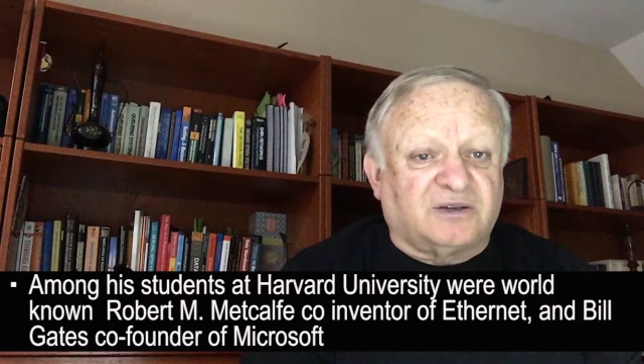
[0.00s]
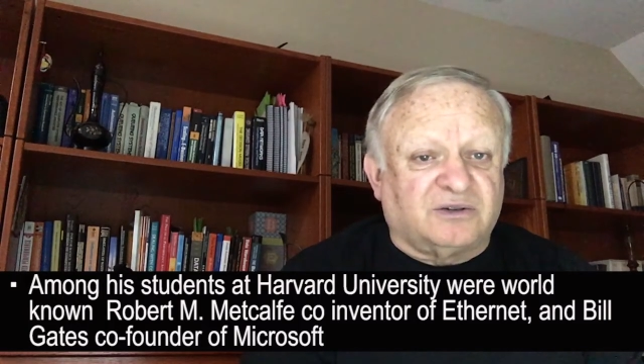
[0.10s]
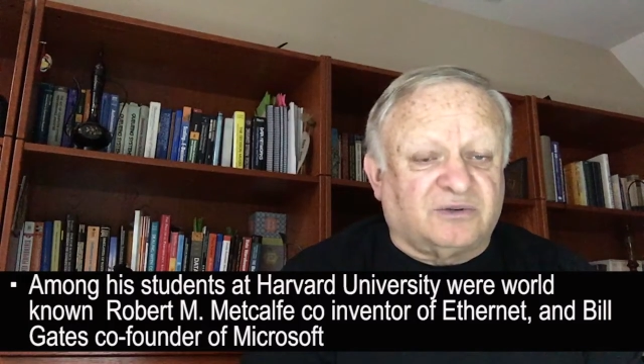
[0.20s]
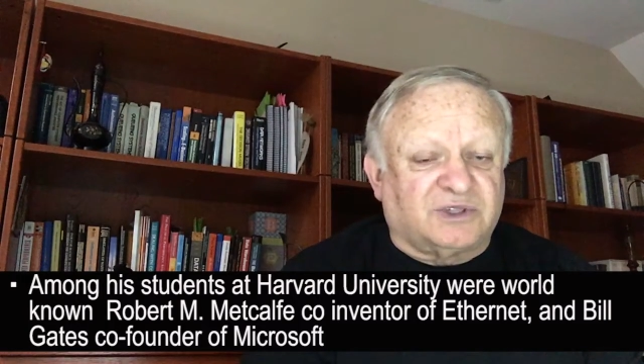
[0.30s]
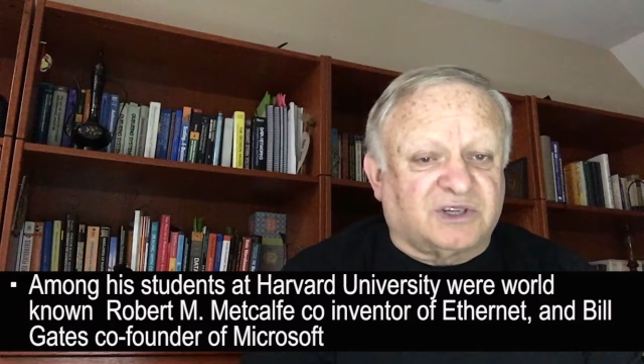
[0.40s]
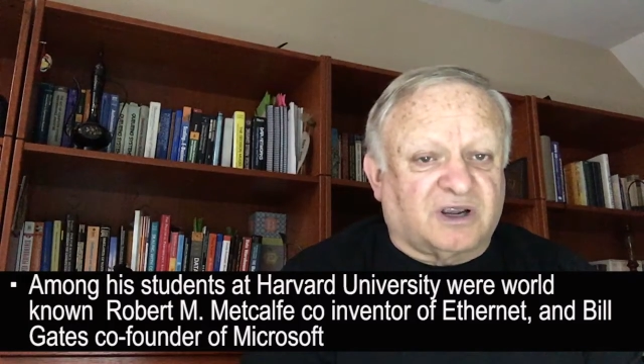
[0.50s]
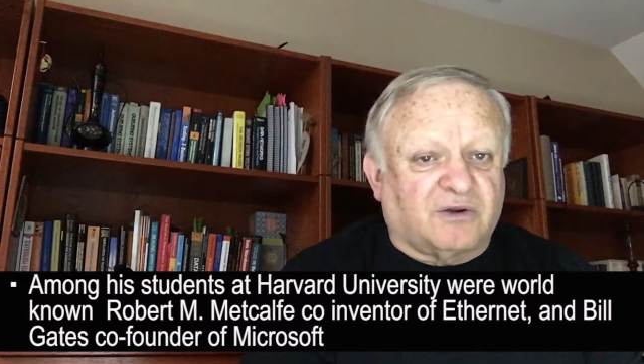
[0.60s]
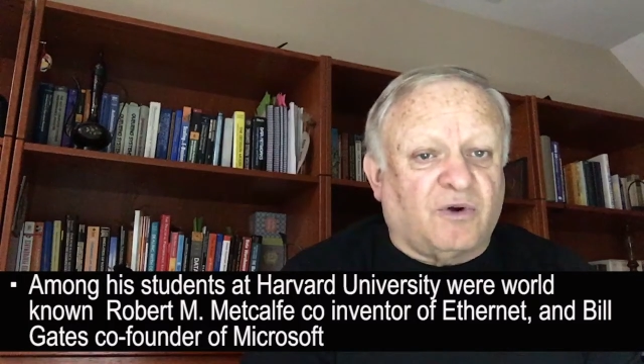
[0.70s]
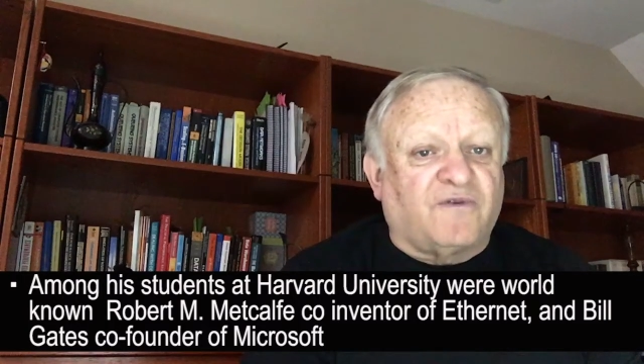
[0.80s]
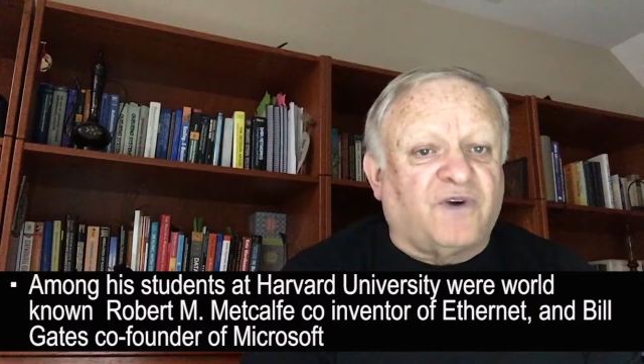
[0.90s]
who was a
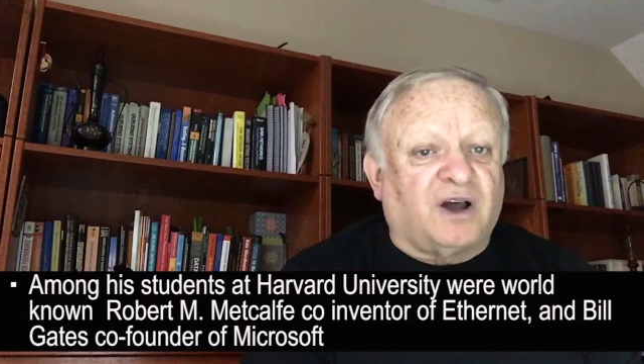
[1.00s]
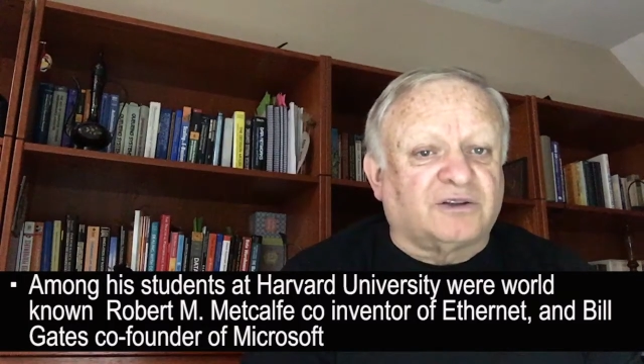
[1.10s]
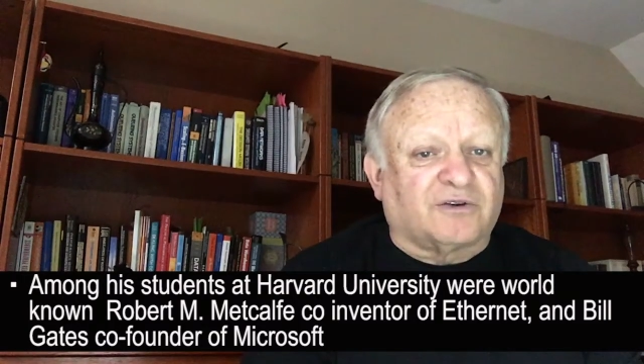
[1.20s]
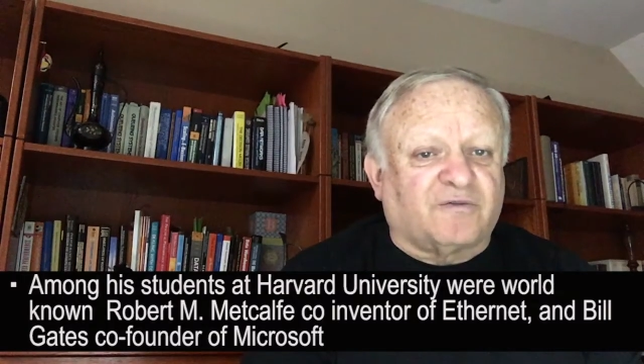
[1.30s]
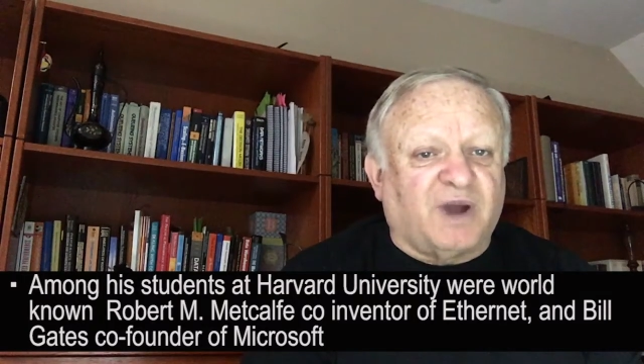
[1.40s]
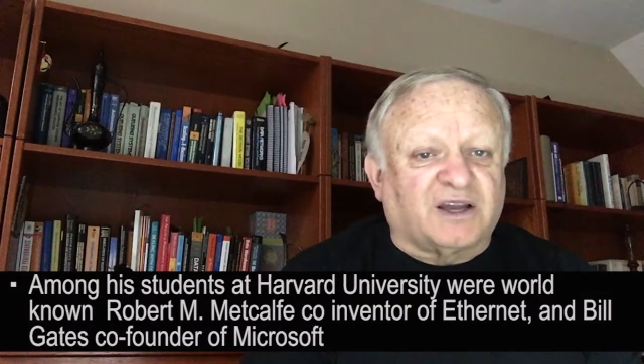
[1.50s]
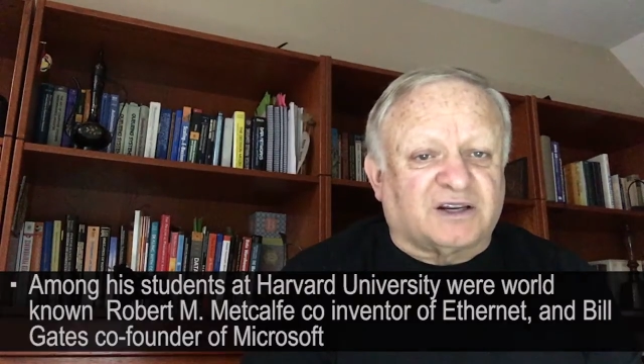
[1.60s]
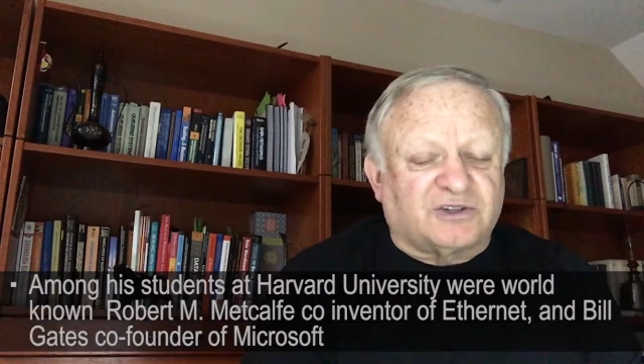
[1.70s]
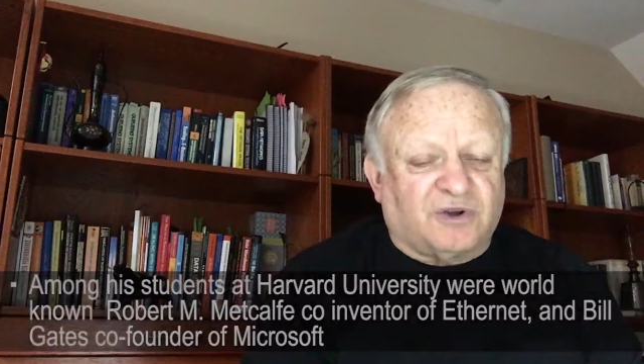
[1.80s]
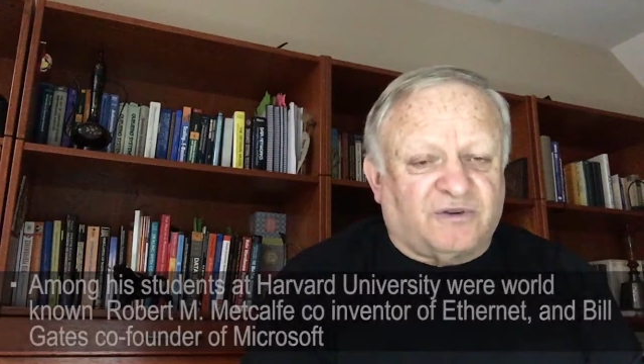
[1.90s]
co-founder of
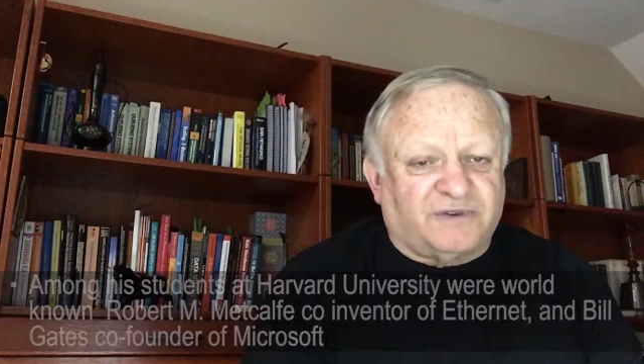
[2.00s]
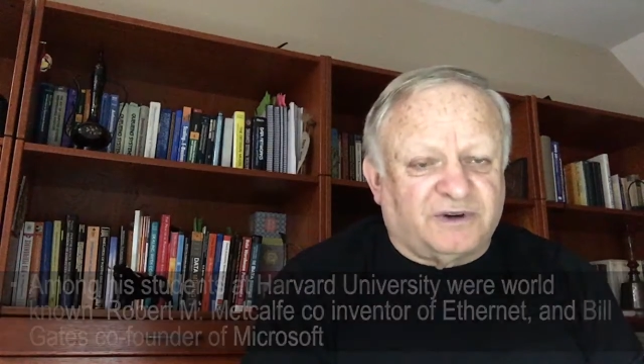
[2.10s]
Microsoft.